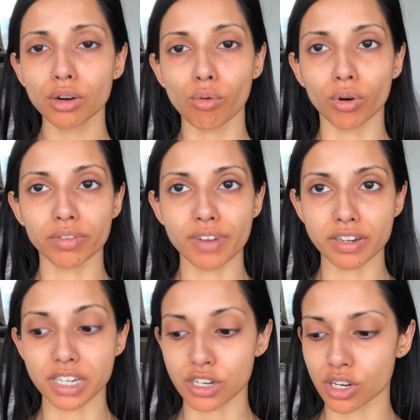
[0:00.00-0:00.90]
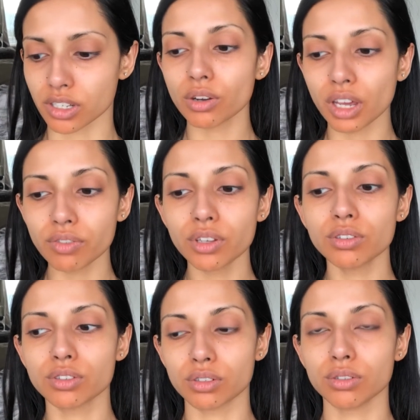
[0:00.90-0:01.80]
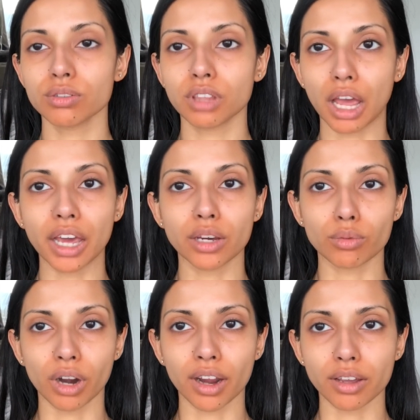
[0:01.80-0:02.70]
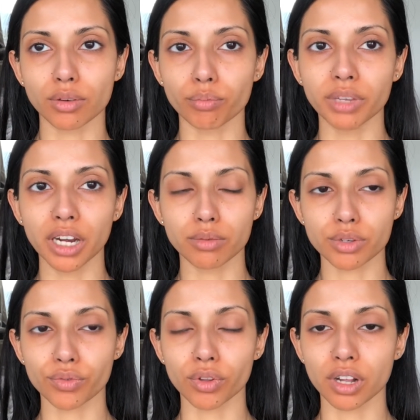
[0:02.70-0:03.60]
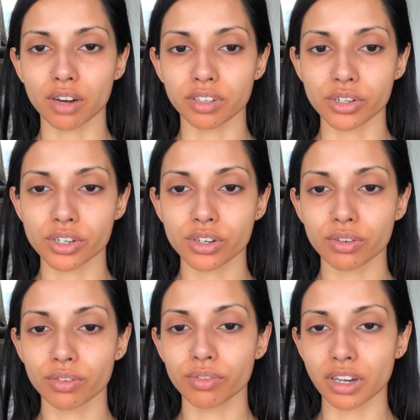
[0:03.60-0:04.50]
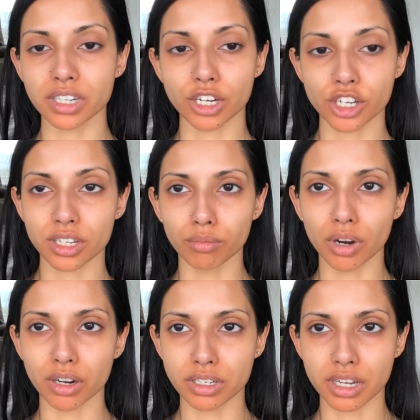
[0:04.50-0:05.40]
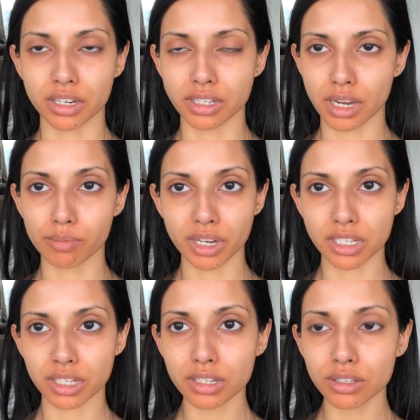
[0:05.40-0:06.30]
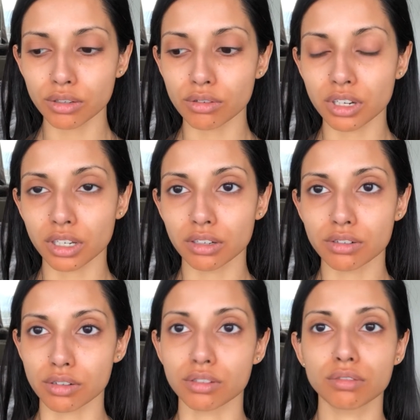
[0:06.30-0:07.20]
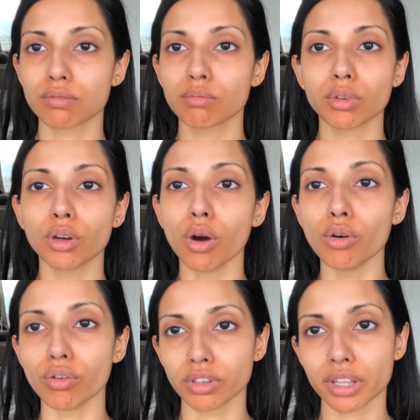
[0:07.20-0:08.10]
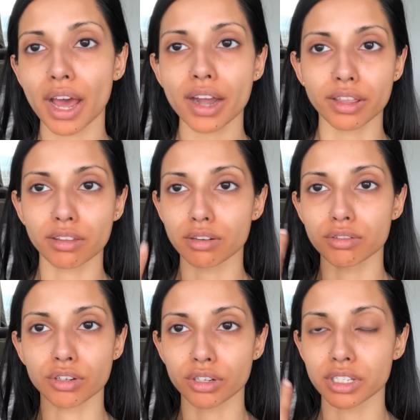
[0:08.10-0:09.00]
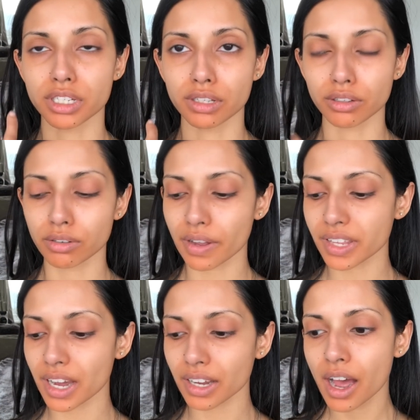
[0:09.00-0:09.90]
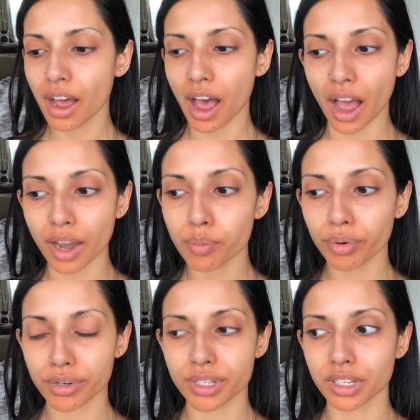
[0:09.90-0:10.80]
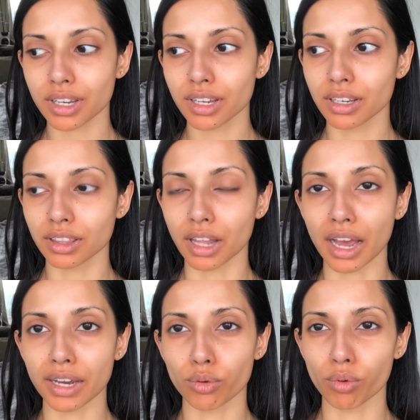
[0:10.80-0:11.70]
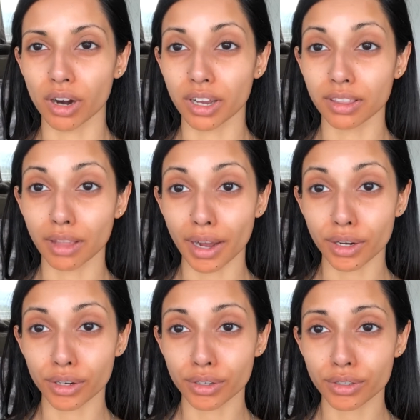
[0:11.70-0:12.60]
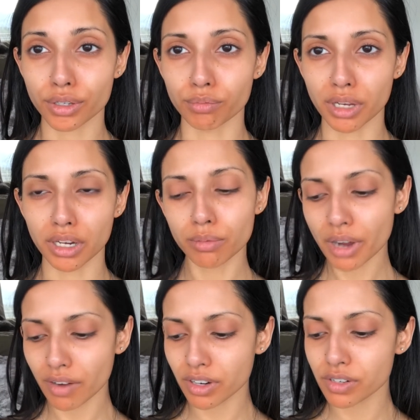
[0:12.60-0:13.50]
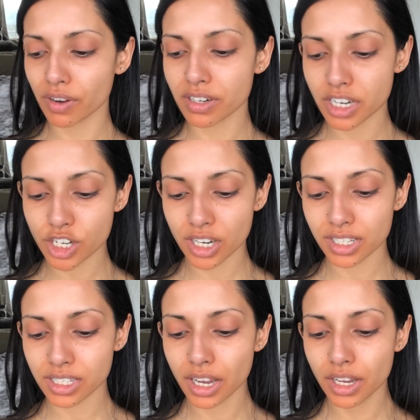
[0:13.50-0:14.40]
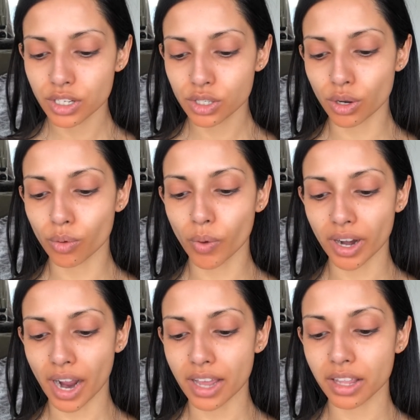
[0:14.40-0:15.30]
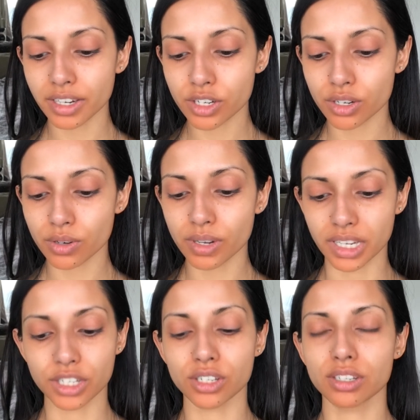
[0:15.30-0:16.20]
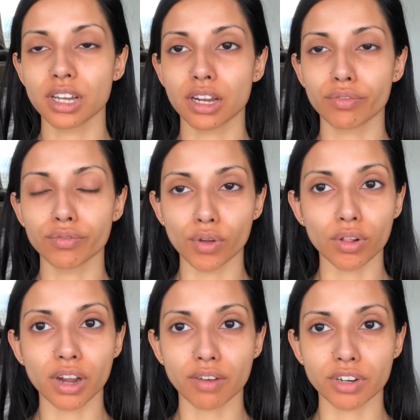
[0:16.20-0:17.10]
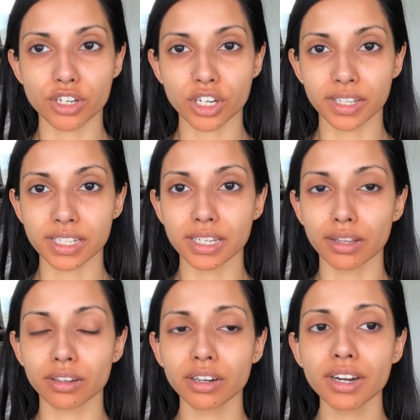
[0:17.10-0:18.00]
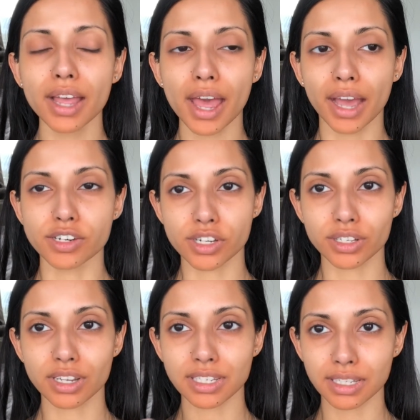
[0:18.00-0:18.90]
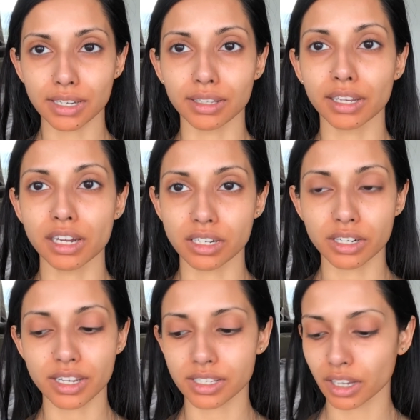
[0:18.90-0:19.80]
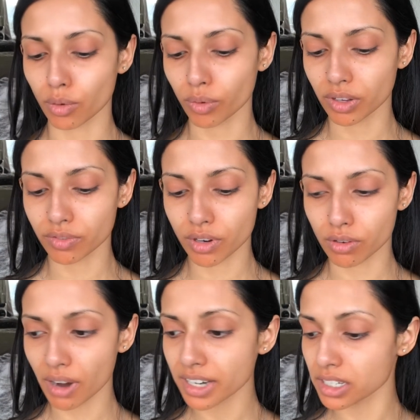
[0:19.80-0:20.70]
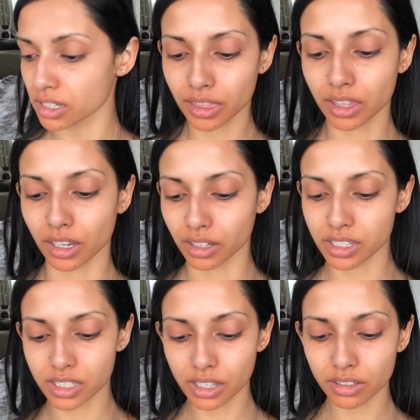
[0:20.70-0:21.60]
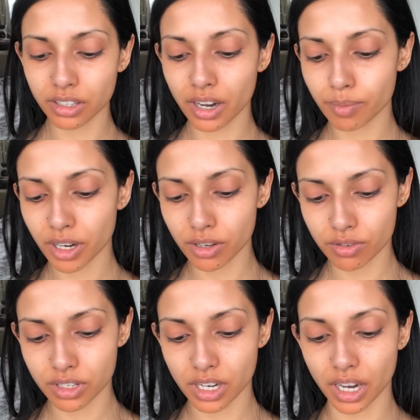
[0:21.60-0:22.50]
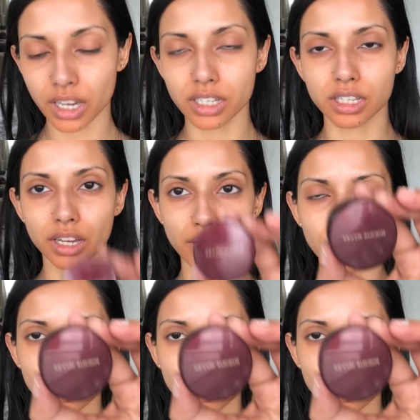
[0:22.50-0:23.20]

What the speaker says: or foundation. So if you do like wearing medium to full coverage foundation on a day-to-day basis, you can just go over that and then use your concealer around the eye. I personally like wearing lighter to medium coverage foundations, so what I like to do is take a full coverage concealer and just conceal the areas that we've corrected. The concealer that I'm going to use today is the Kevyn